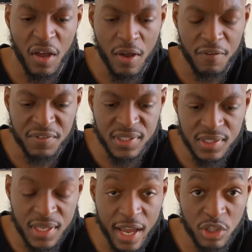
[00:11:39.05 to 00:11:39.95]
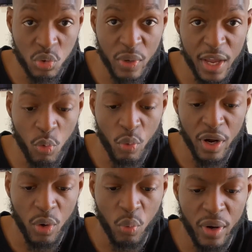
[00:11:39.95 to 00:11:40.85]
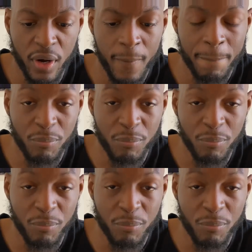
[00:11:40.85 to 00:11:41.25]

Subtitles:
of sex, right, where